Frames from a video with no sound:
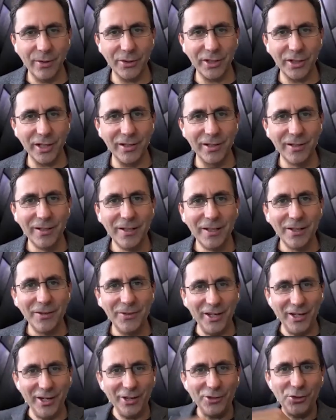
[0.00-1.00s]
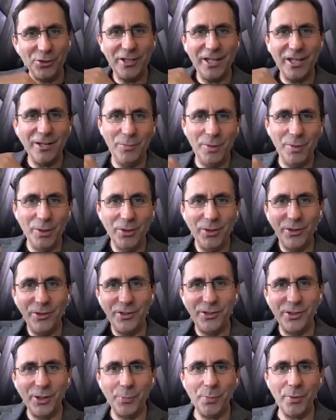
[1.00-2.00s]
Okay, that actually can build on
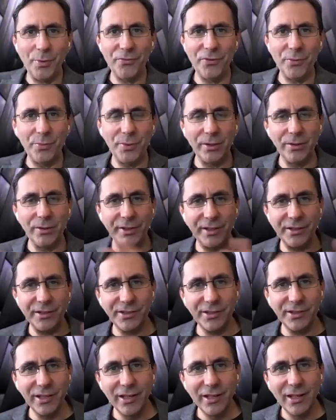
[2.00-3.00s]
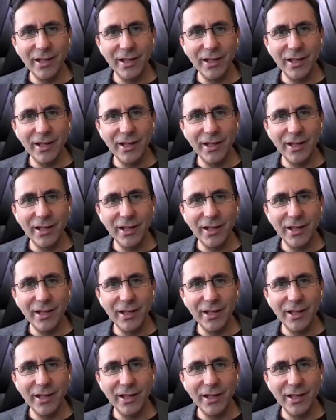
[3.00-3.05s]
the top of the buildings